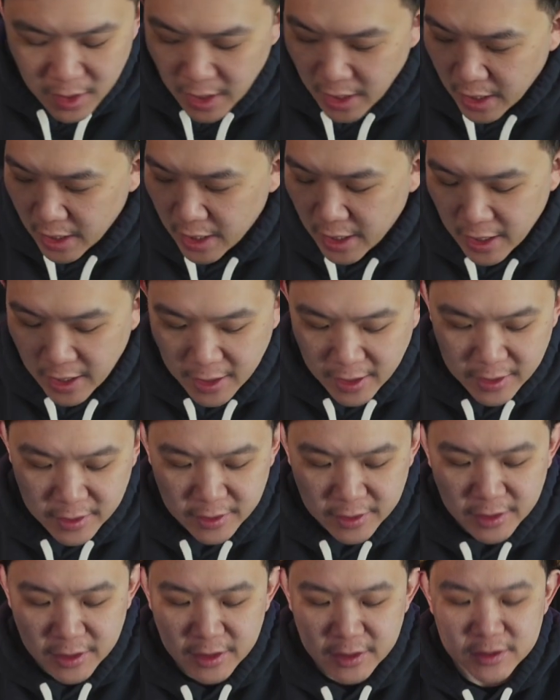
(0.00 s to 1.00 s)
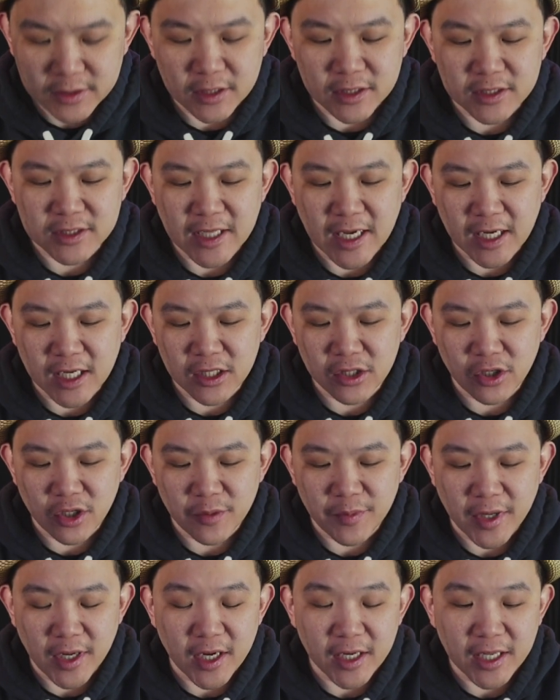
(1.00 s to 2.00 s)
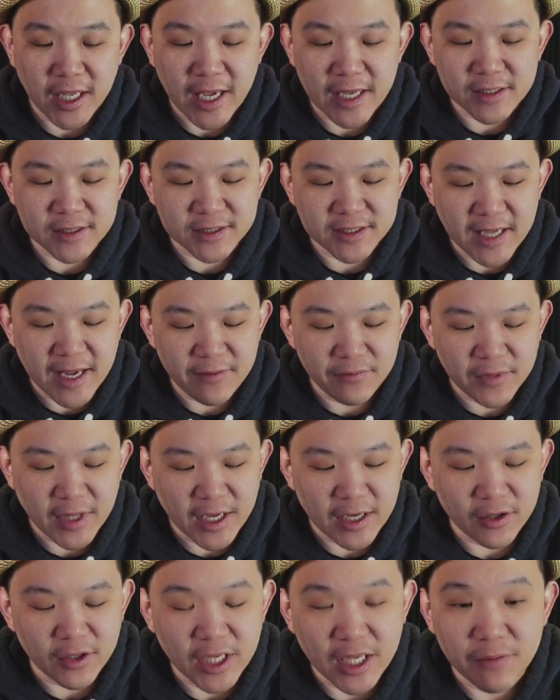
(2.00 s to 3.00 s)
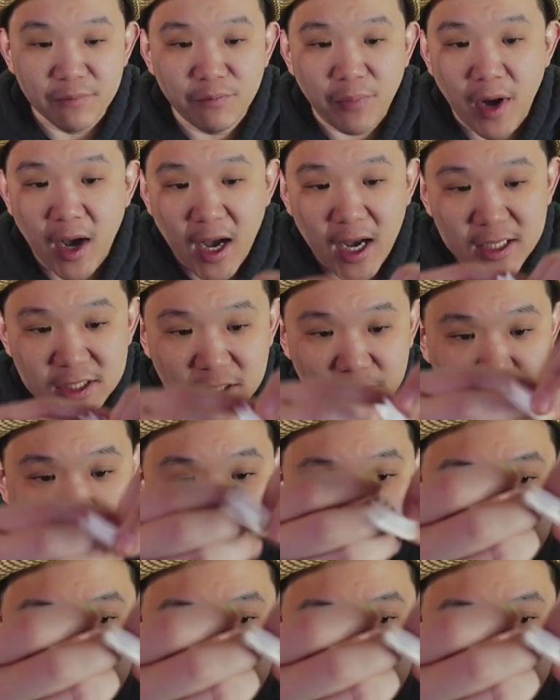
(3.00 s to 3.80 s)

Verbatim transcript: And here's the secondary, but again, same thing, impossible. I